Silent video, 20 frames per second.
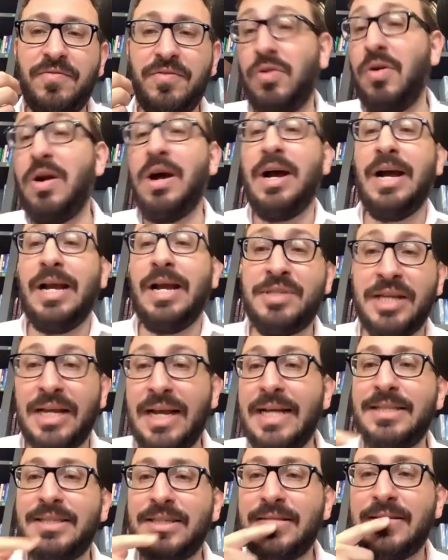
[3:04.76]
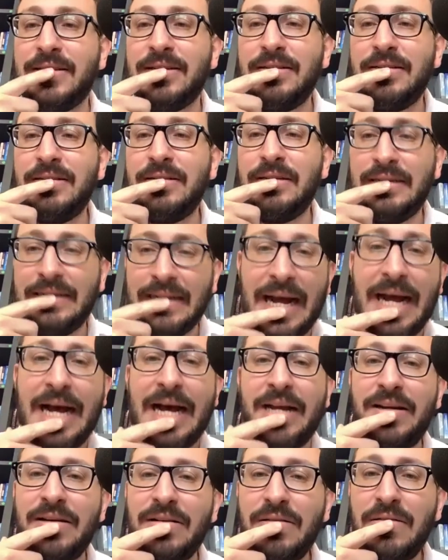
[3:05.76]
crimes against
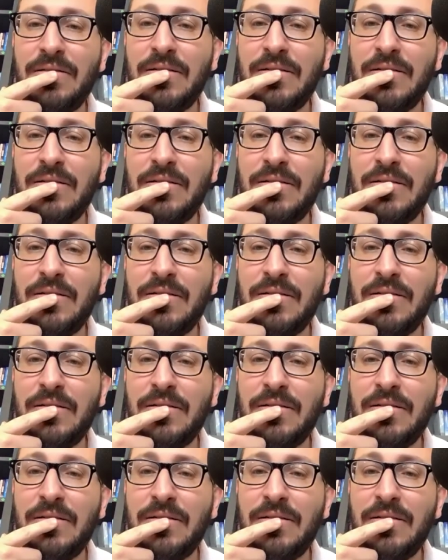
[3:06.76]
God